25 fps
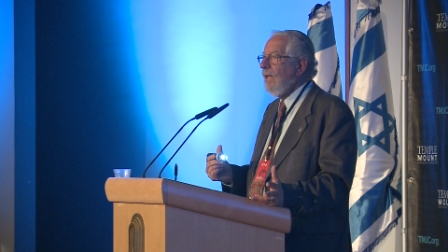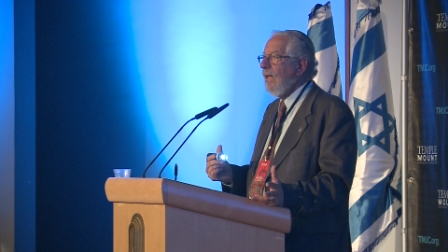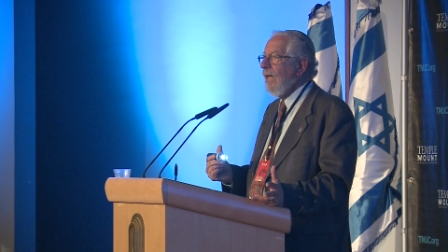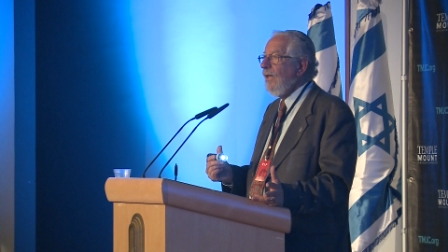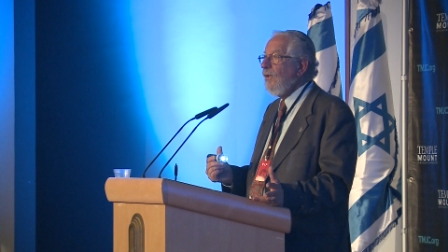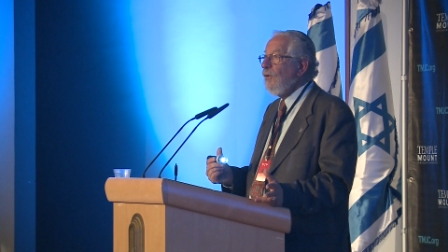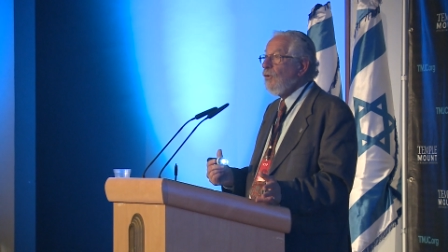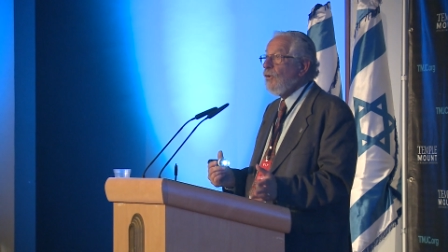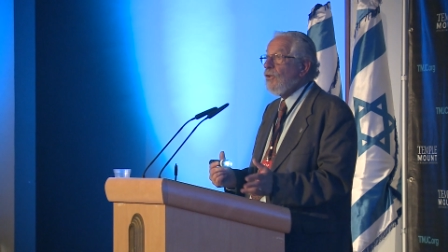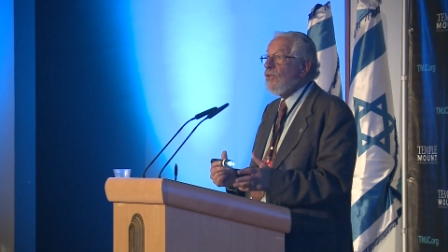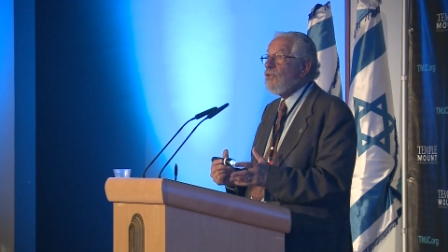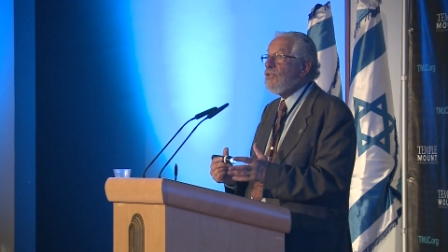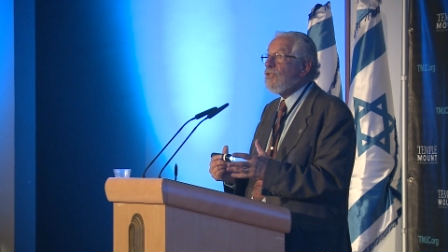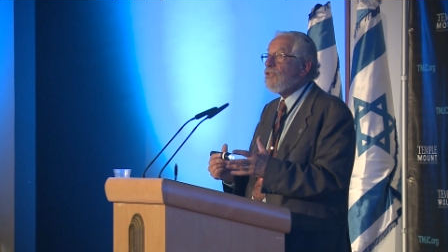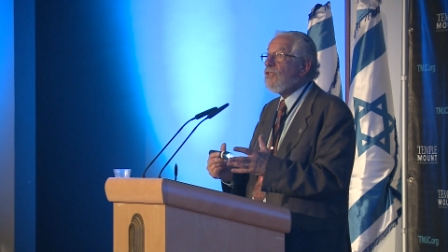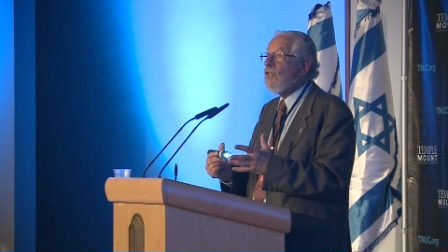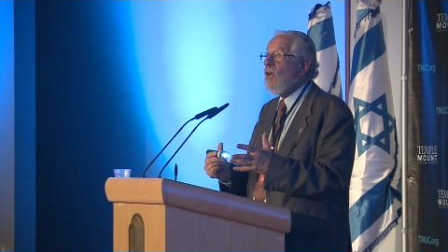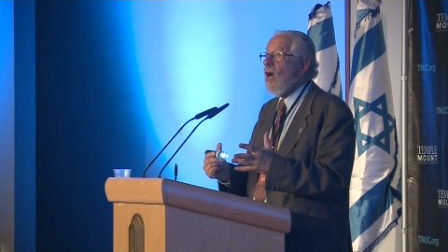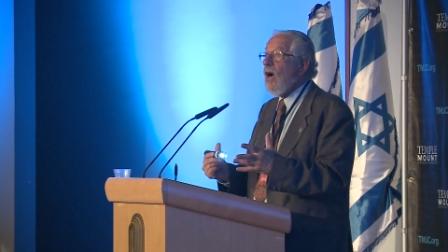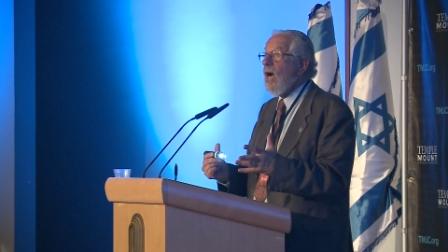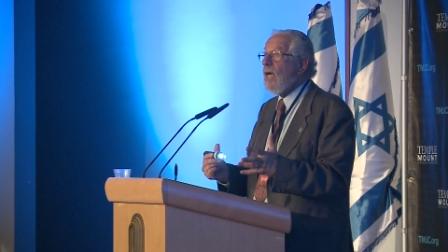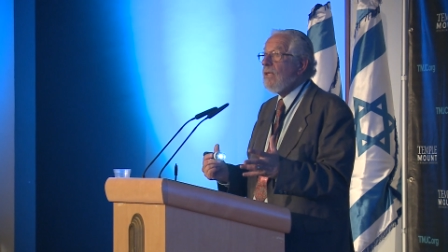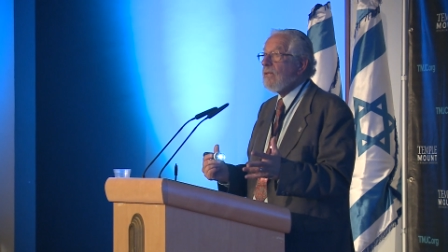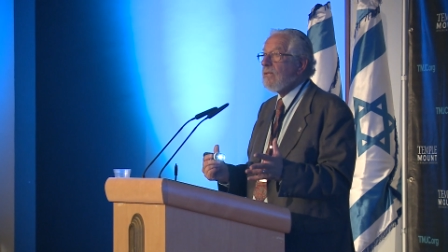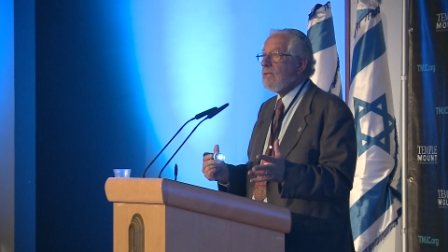You could
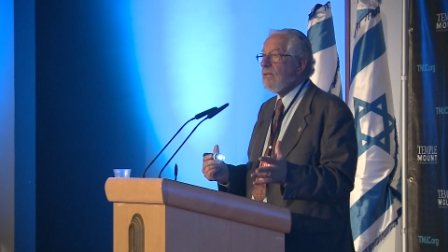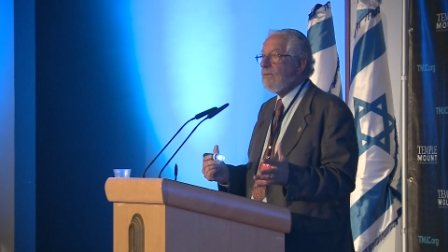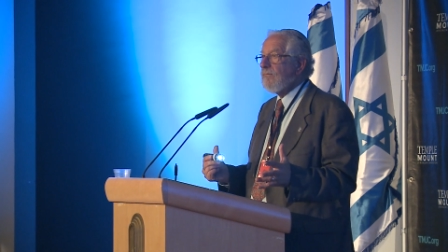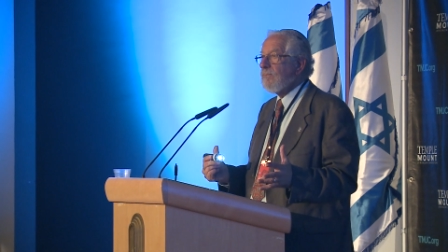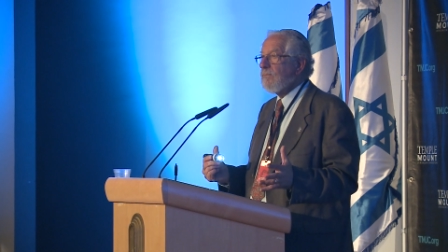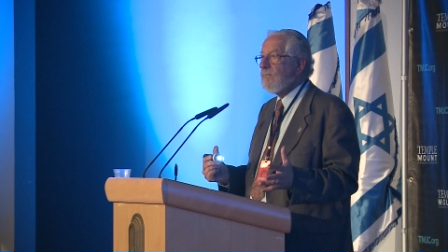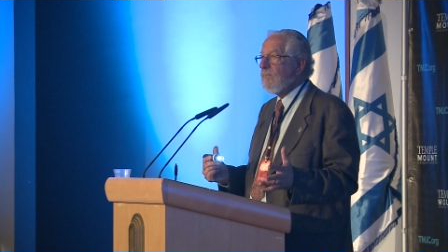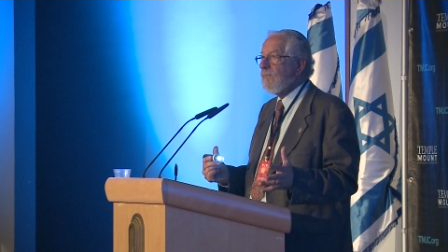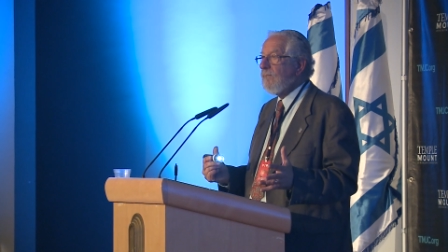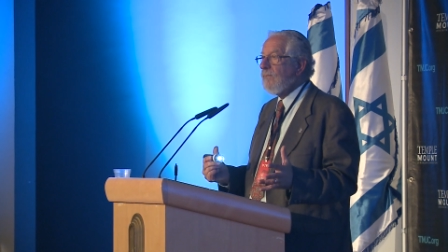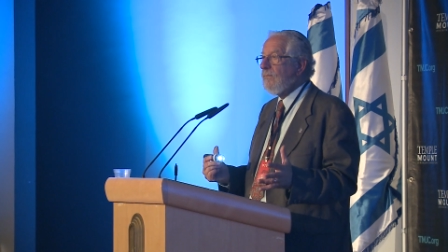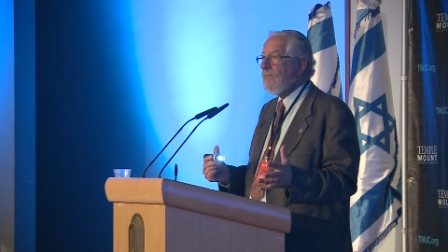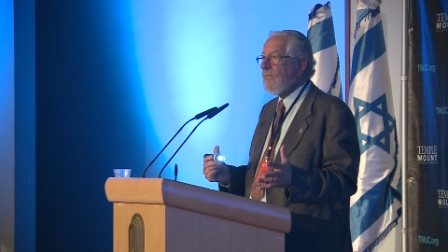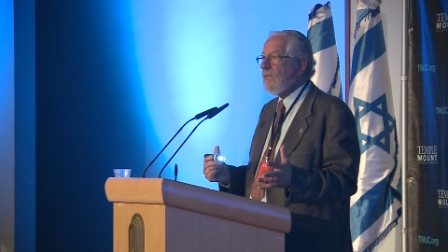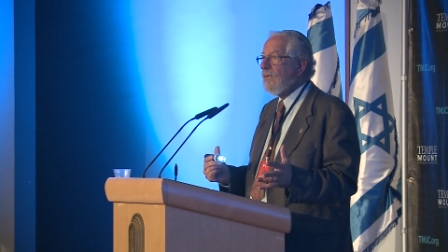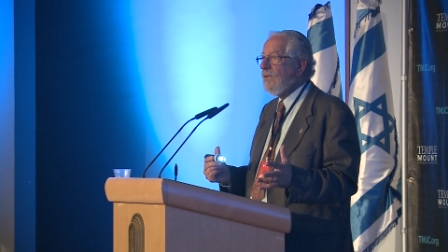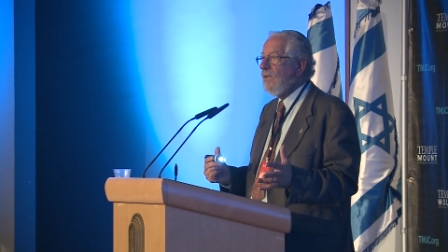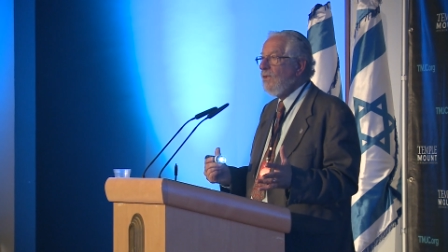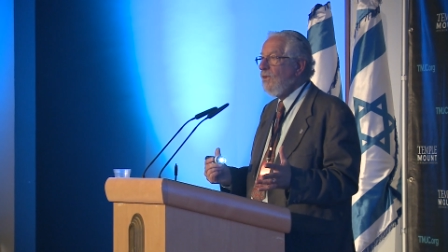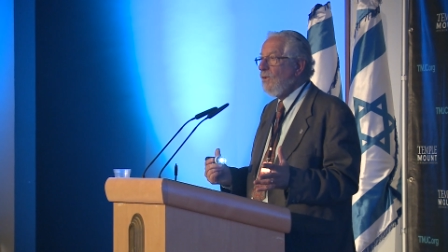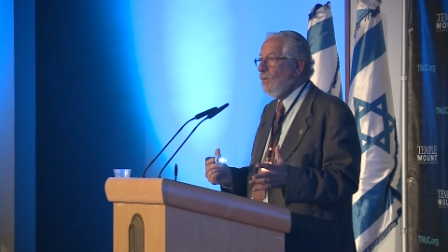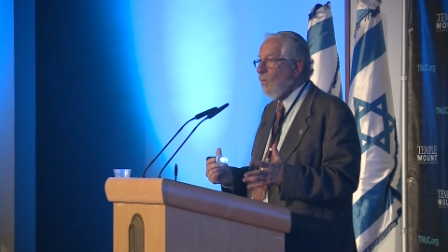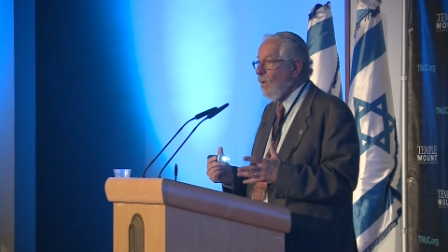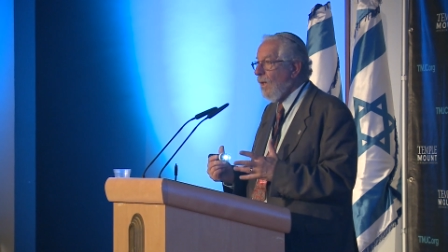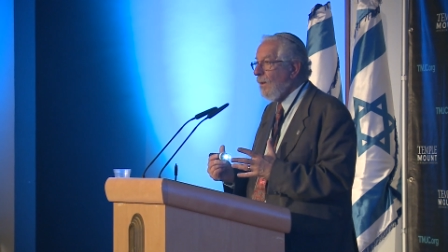start.
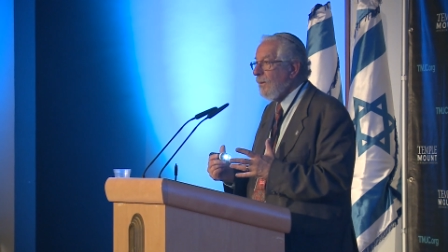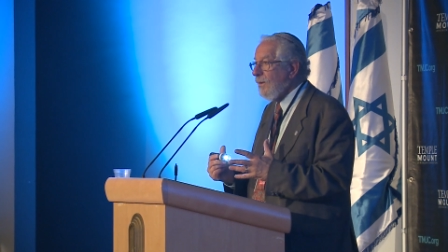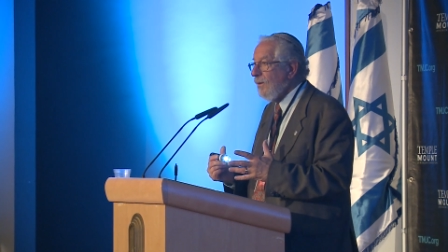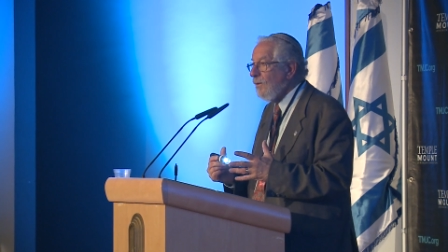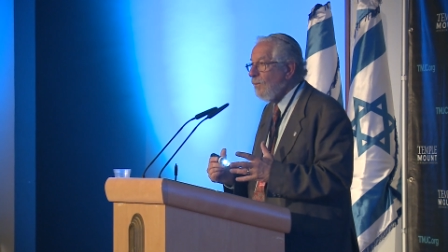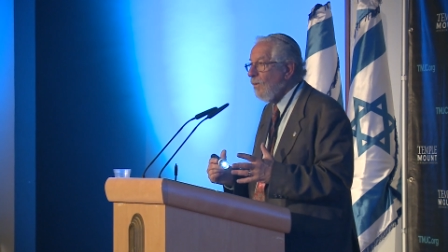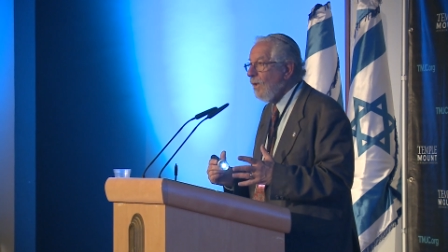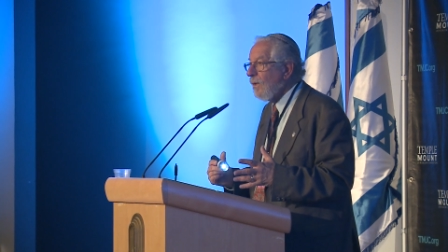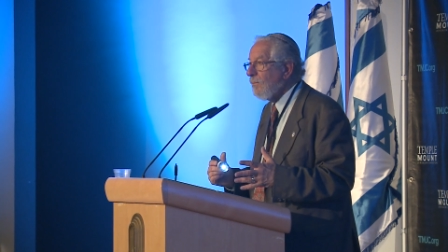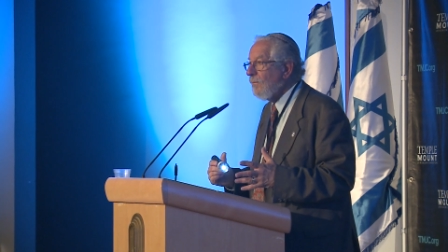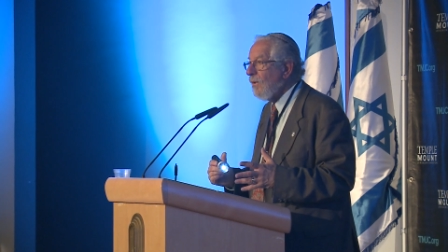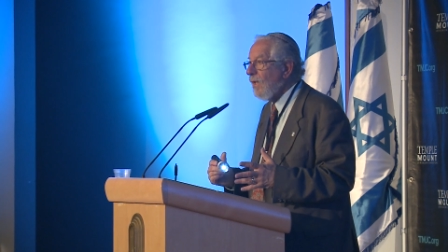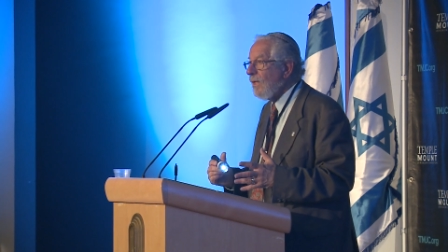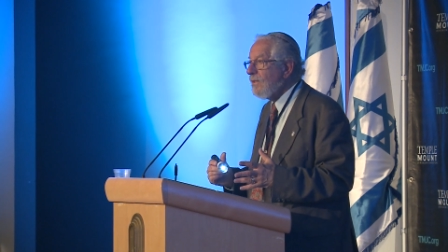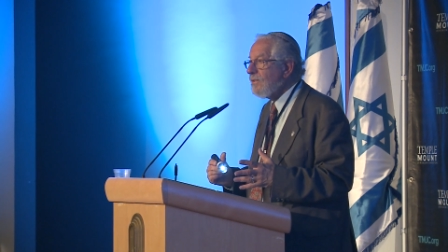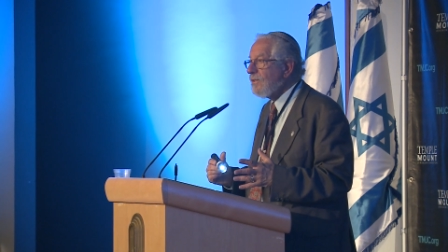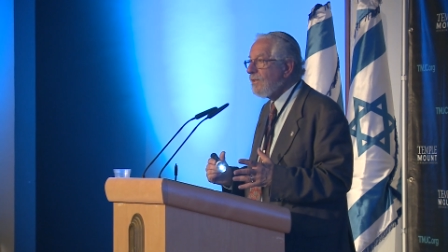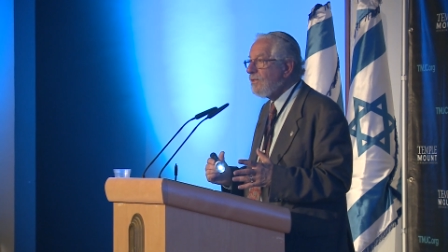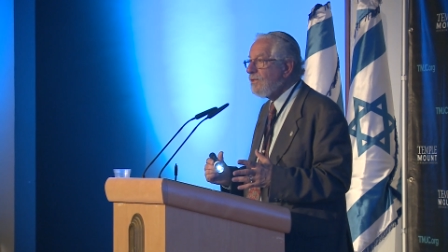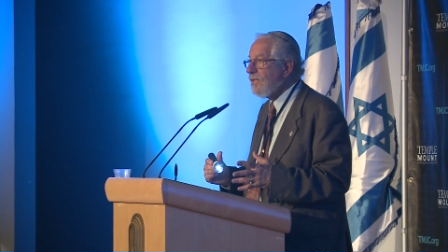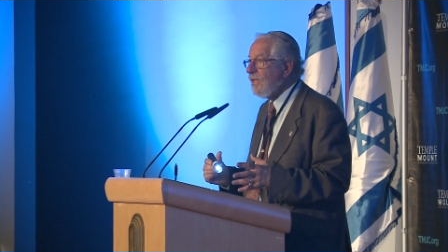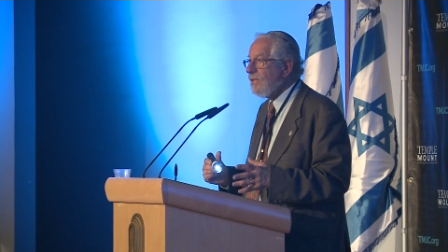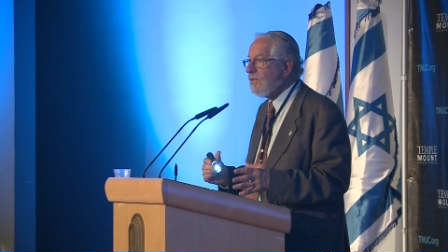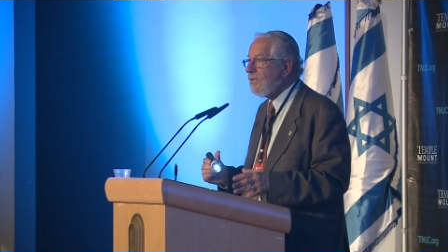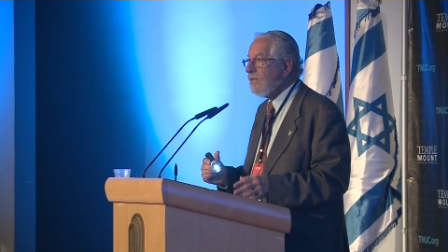You want, you want my
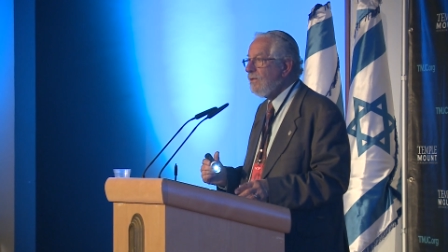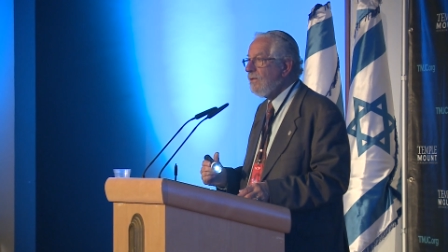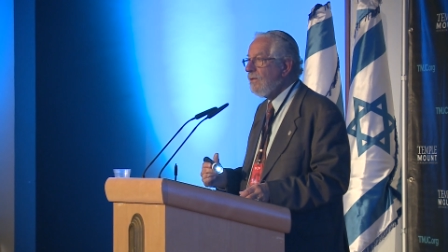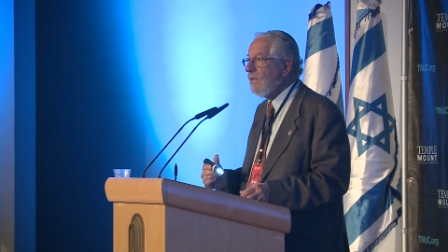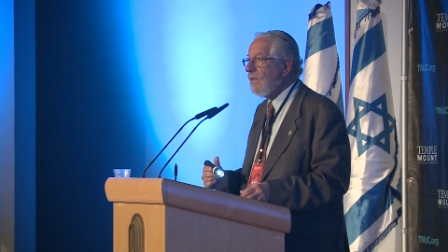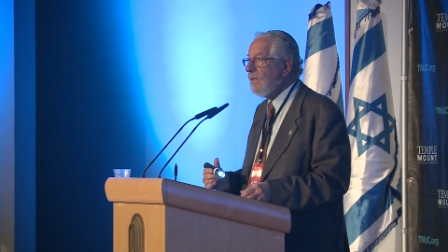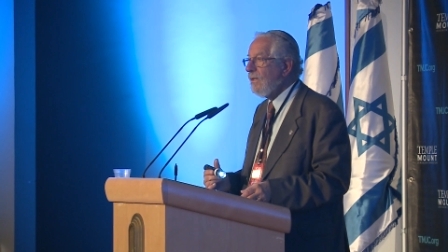suggestion?